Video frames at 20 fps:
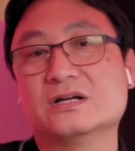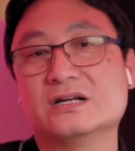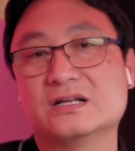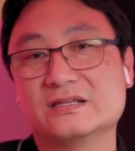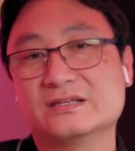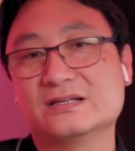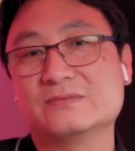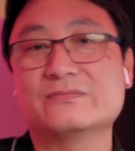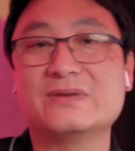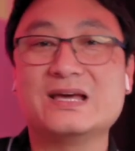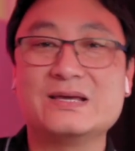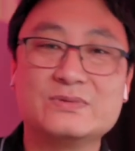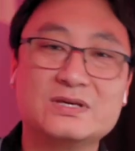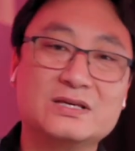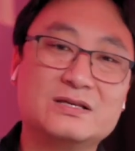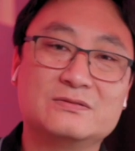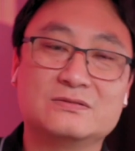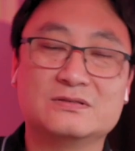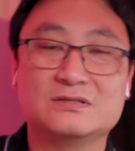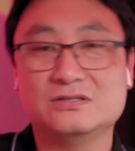And I think
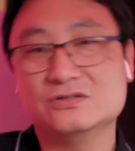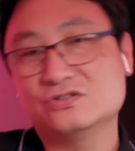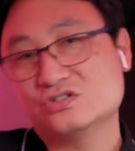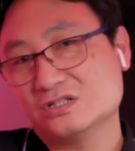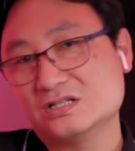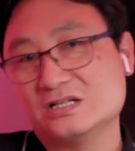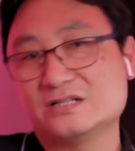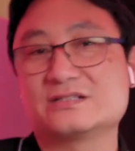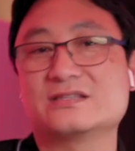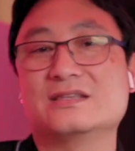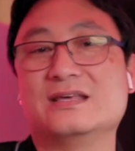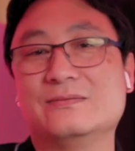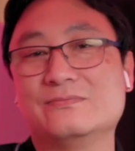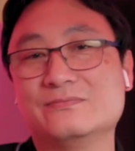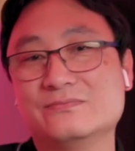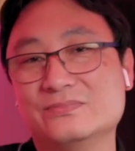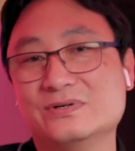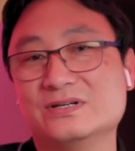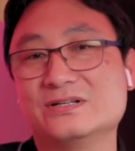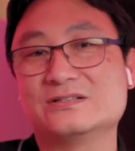maybe you should ask them.
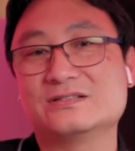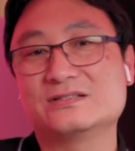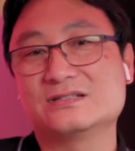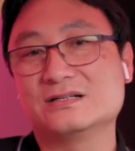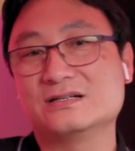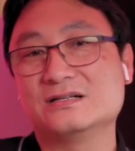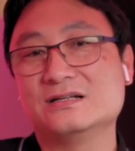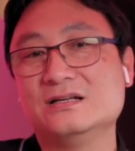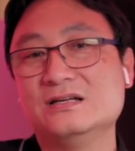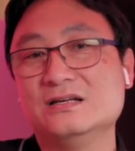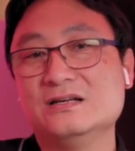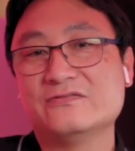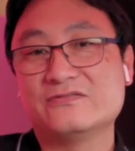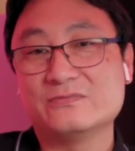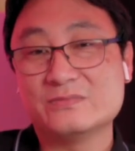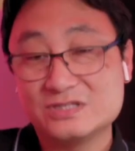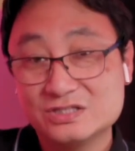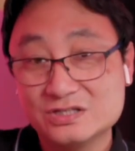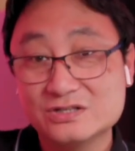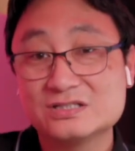But
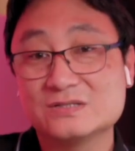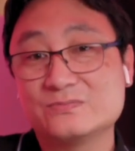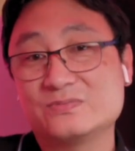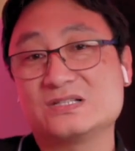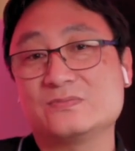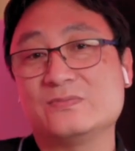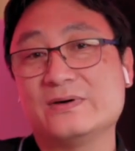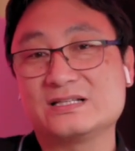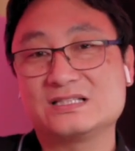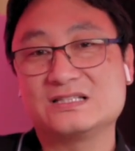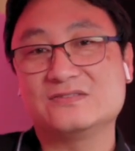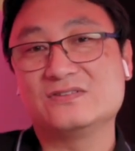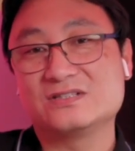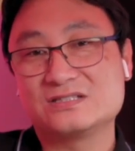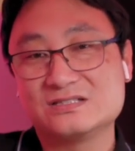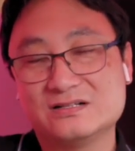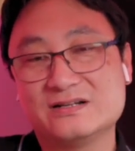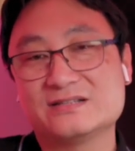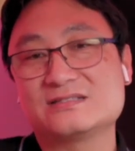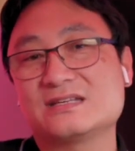from a user perspective,
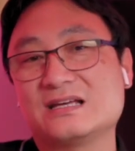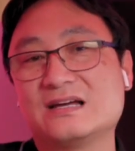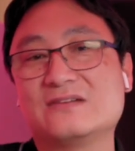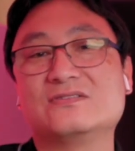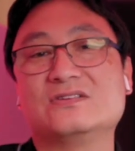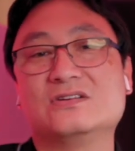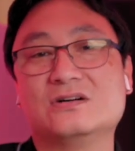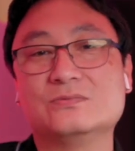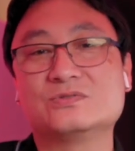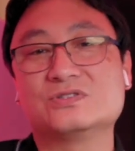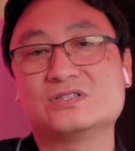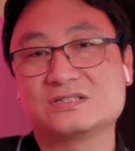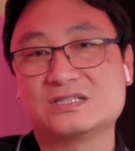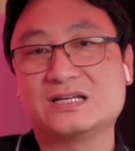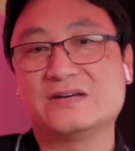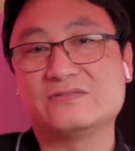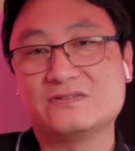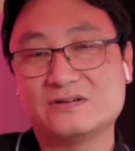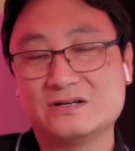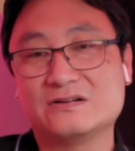it's nice to have the option to
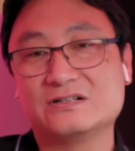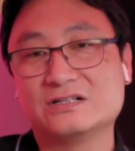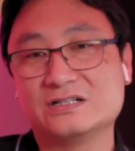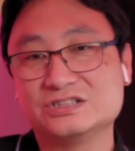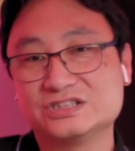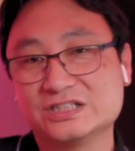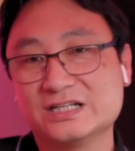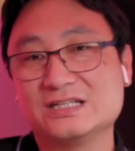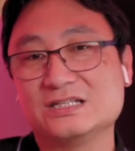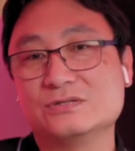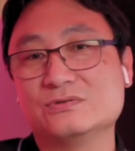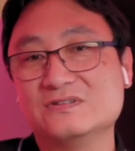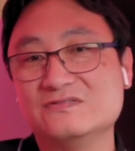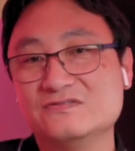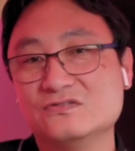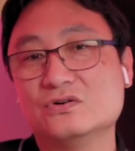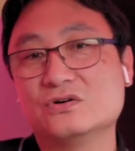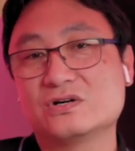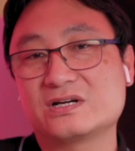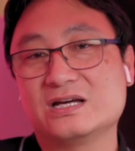have a
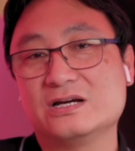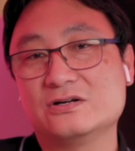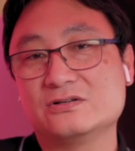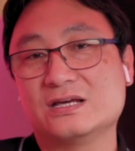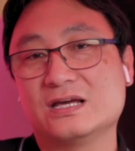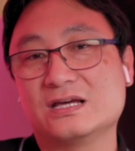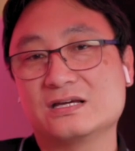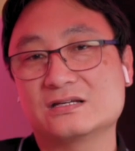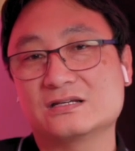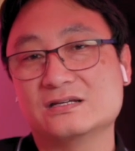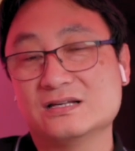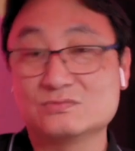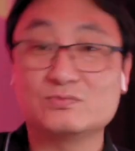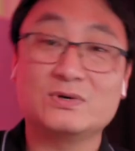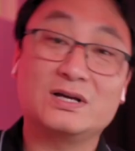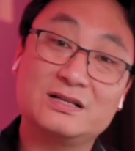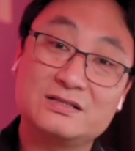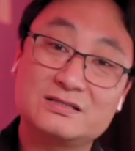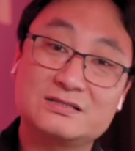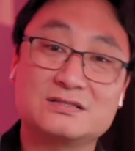genuine RAW codec, as
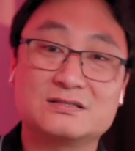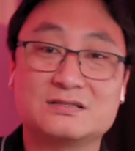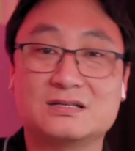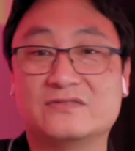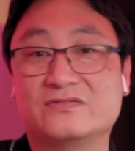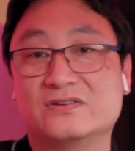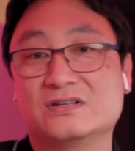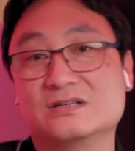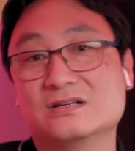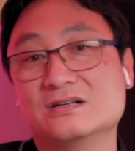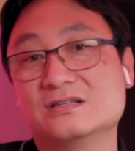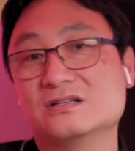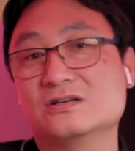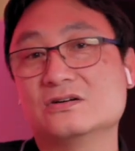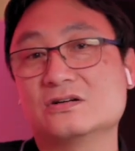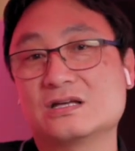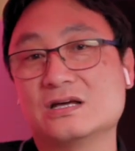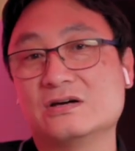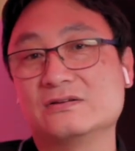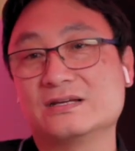well as having
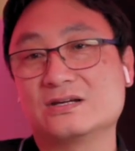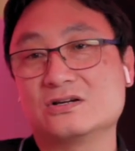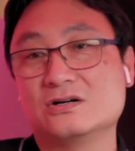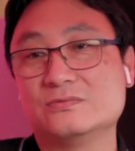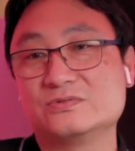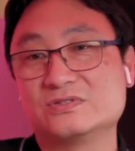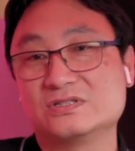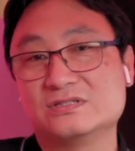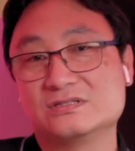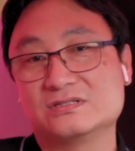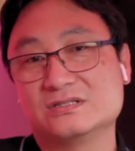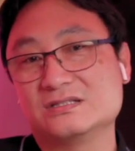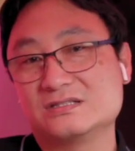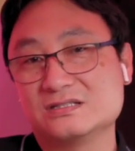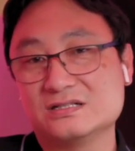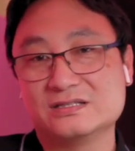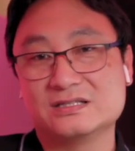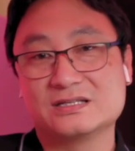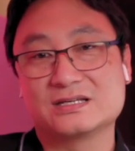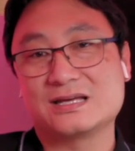other codec options
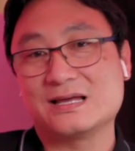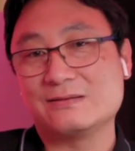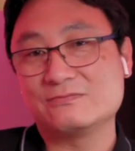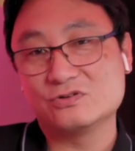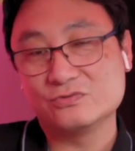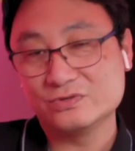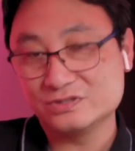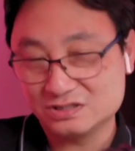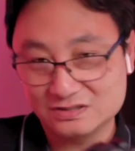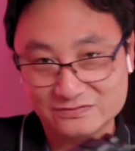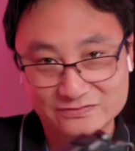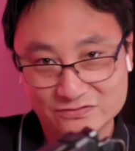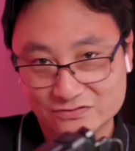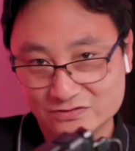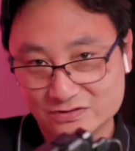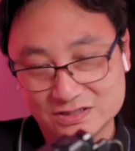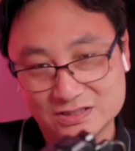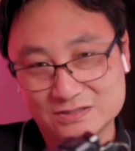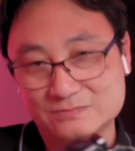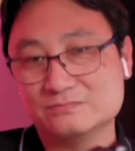inside the camera, which you've
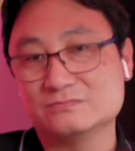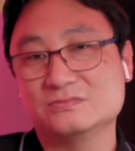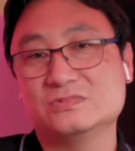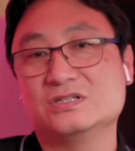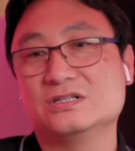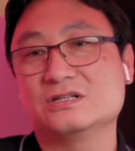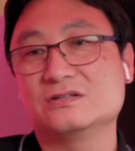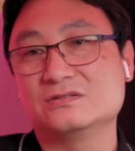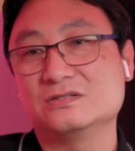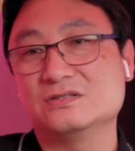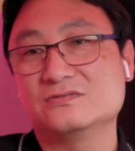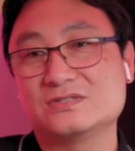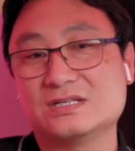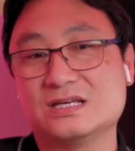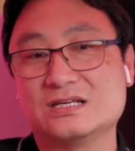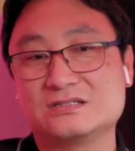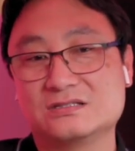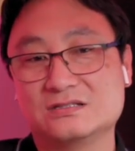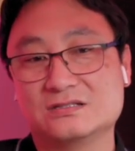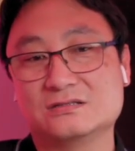already, you know, you
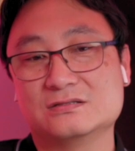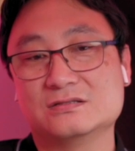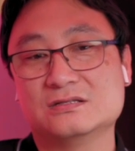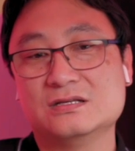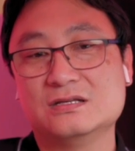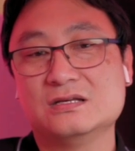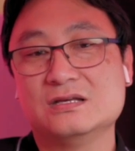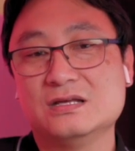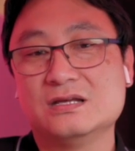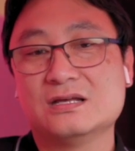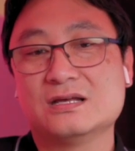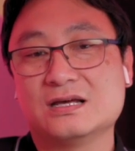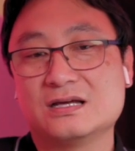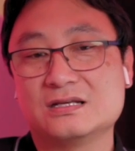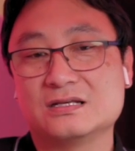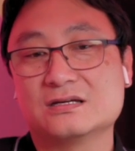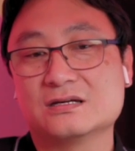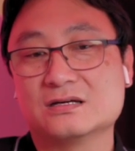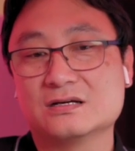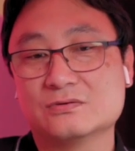tested and
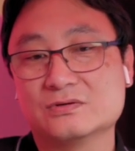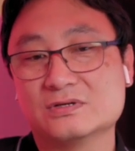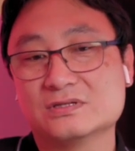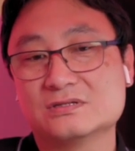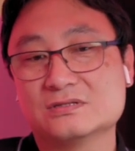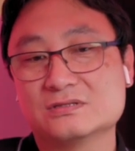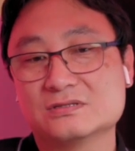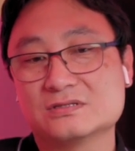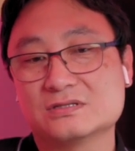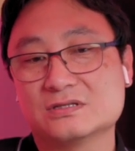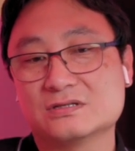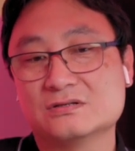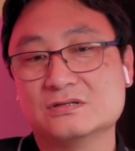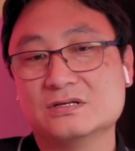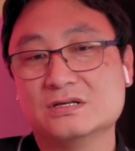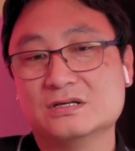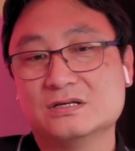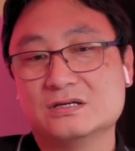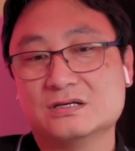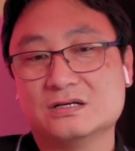had a go with. So
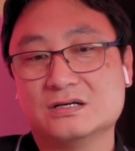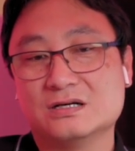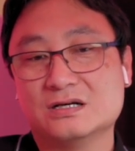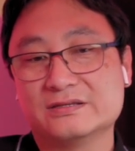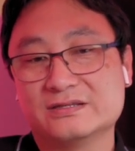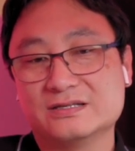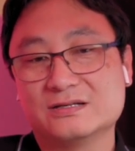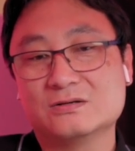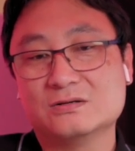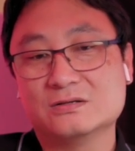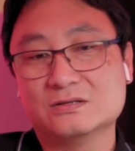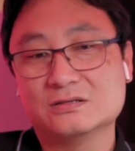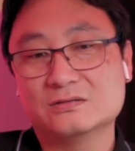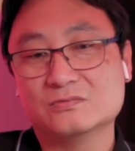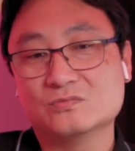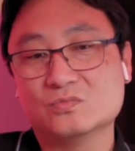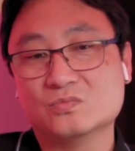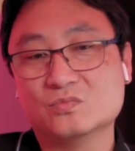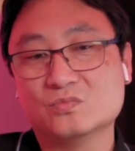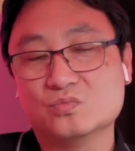I think
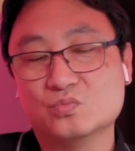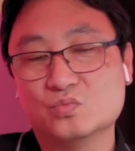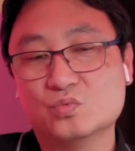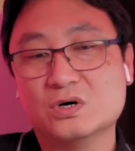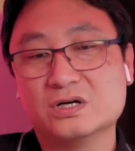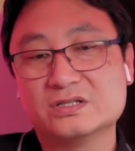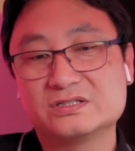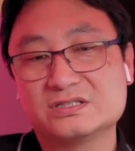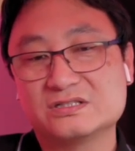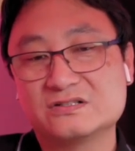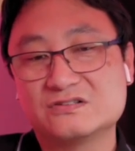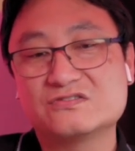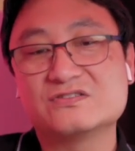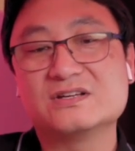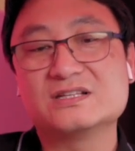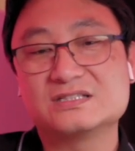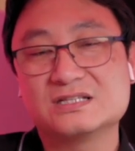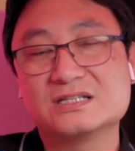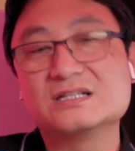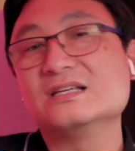what's
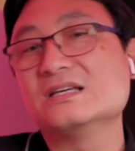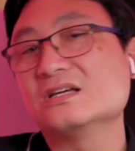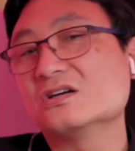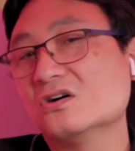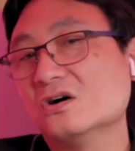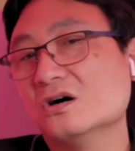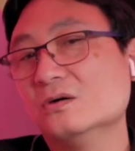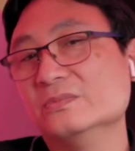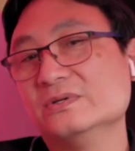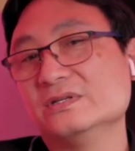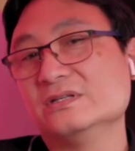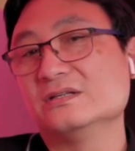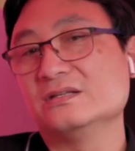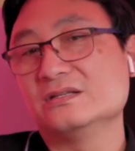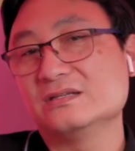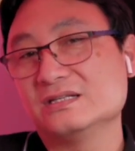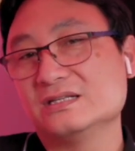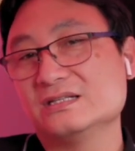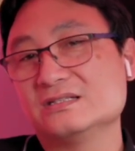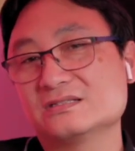increasingly
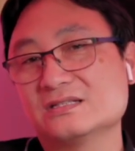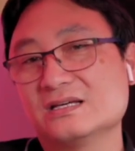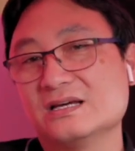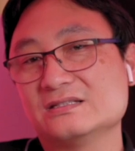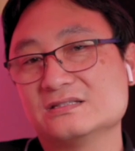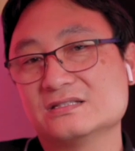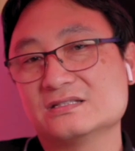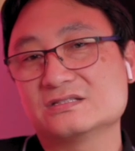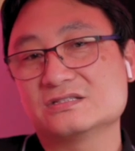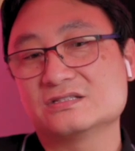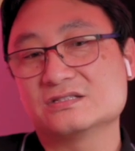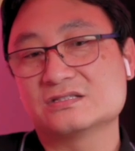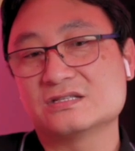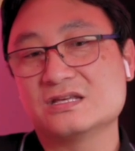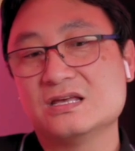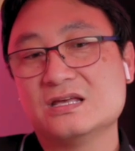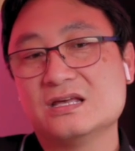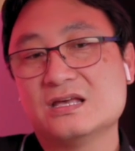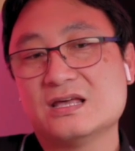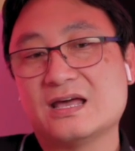common these days is just
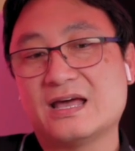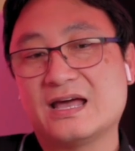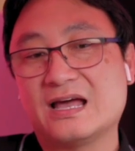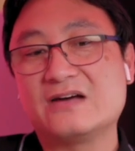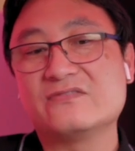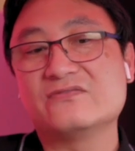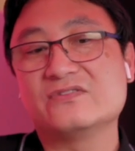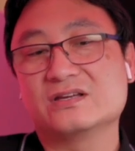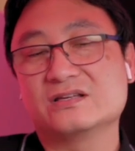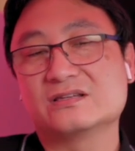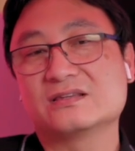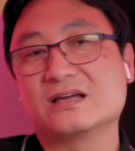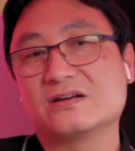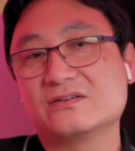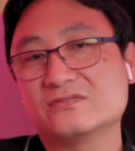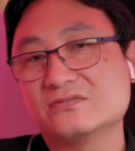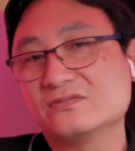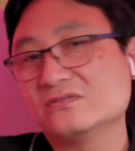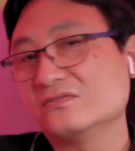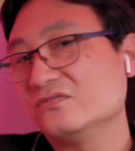having
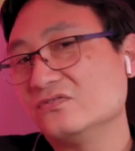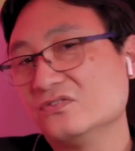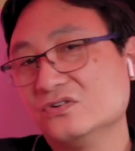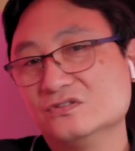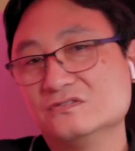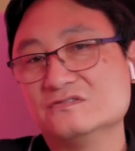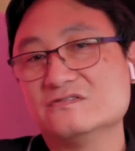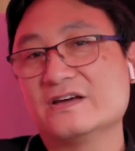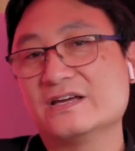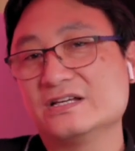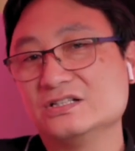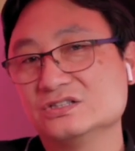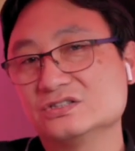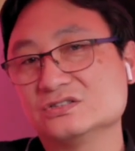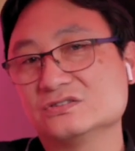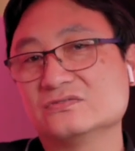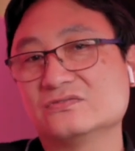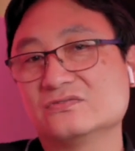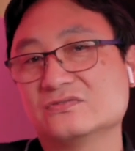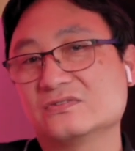that full range
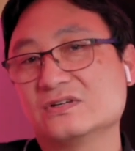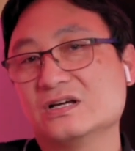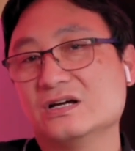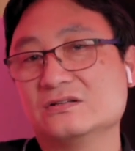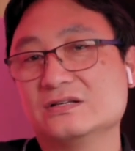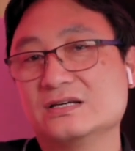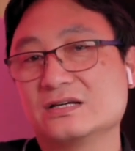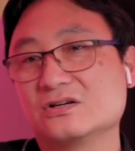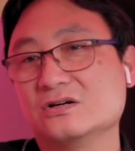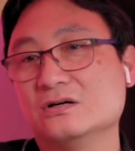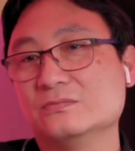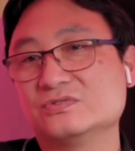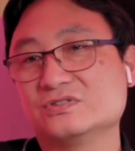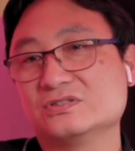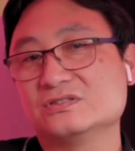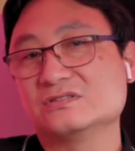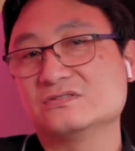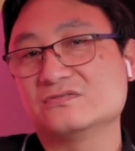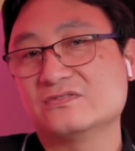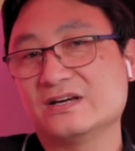of codec
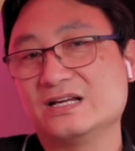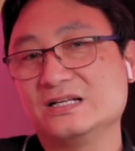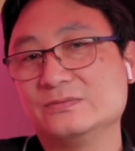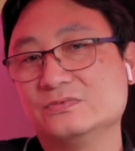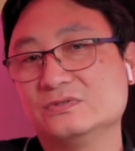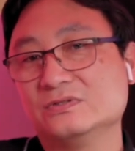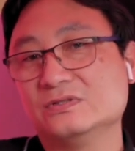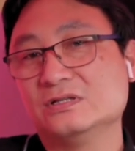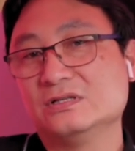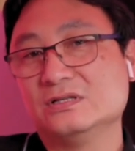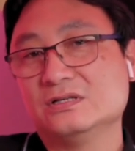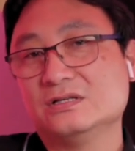options available.